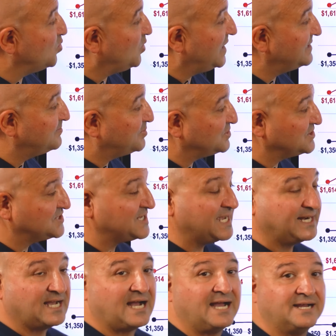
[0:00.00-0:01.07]

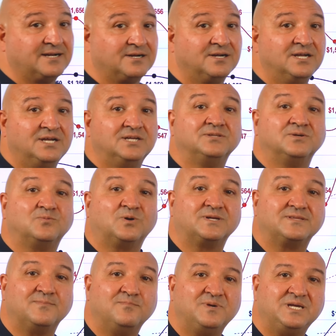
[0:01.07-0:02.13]
1% higher than
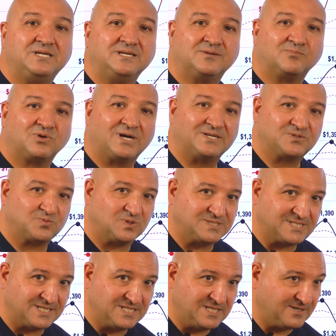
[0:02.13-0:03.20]
where the median price
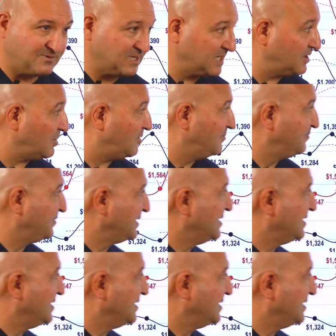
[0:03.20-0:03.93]
was a year ago.